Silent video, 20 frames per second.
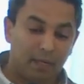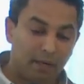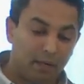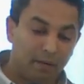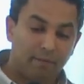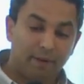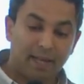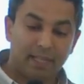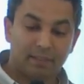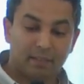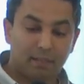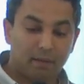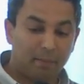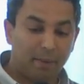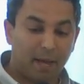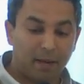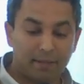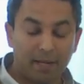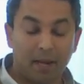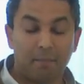can invest
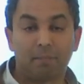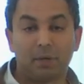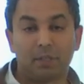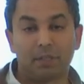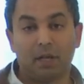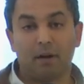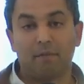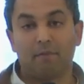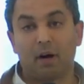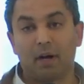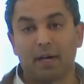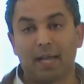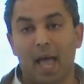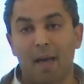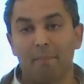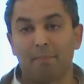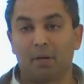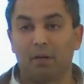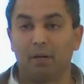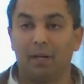about 10% of our
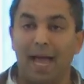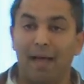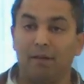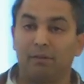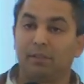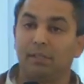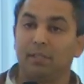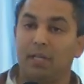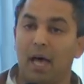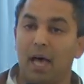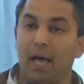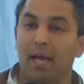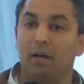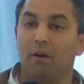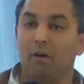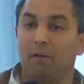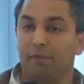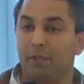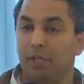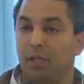capital
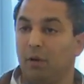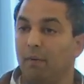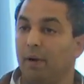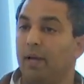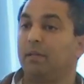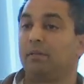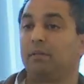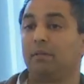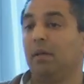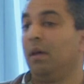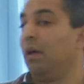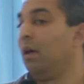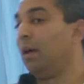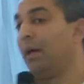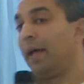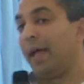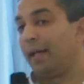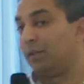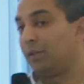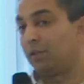outside of the US,
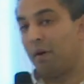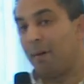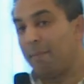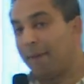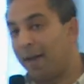and so